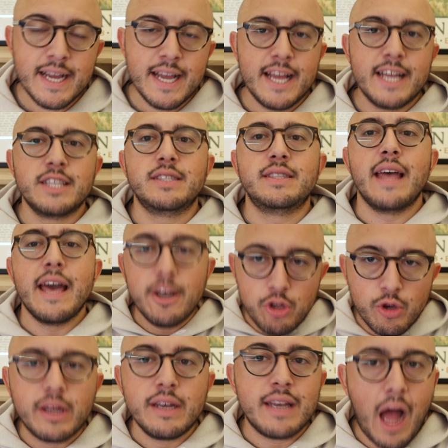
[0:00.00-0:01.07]
And then
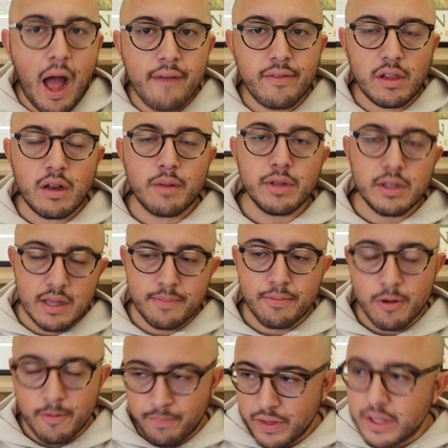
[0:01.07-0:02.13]
you can dive a little bit
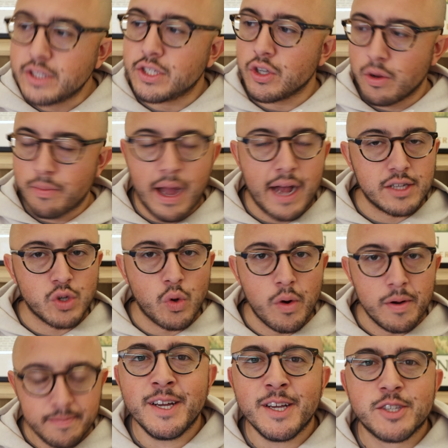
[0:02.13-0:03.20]
deeper into your box score.